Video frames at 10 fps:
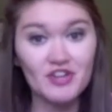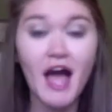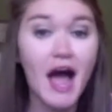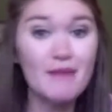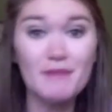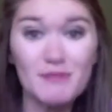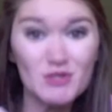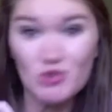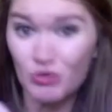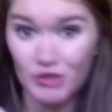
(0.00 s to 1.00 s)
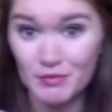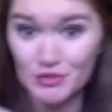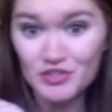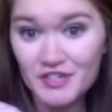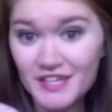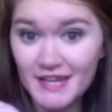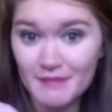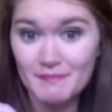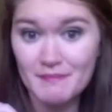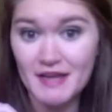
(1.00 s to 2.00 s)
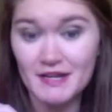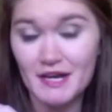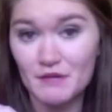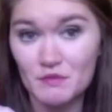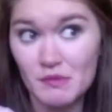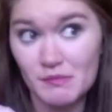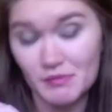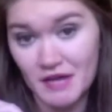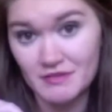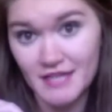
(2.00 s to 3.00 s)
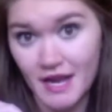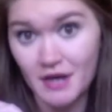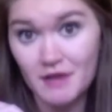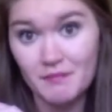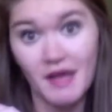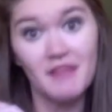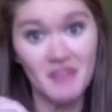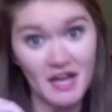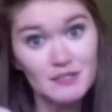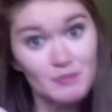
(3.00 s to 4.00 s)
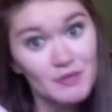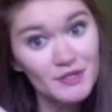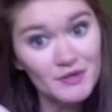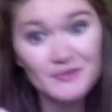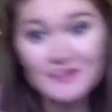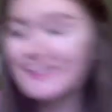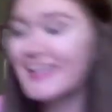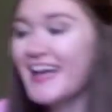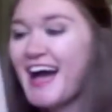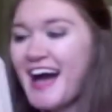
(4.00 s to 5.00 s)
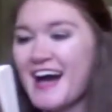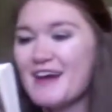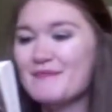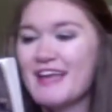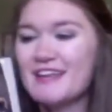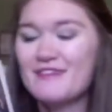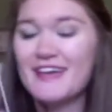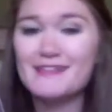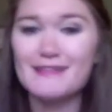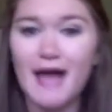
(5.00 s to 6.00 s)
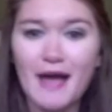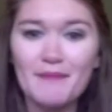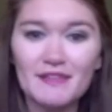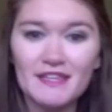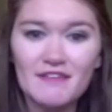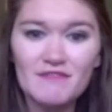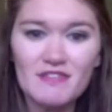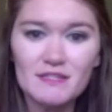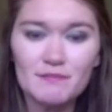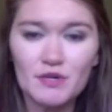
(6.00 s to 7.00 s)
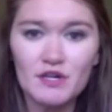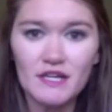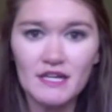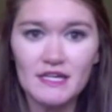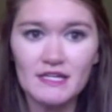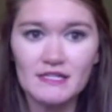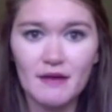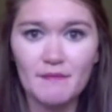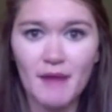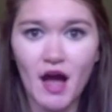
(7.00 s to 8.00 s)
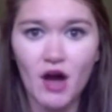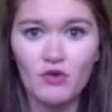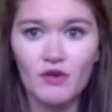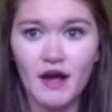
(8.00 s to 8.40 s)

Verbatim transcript: I may be totally butchering it. It may not even be pronounced Kara, but that's pretty cool. Anyways, I believe this book is about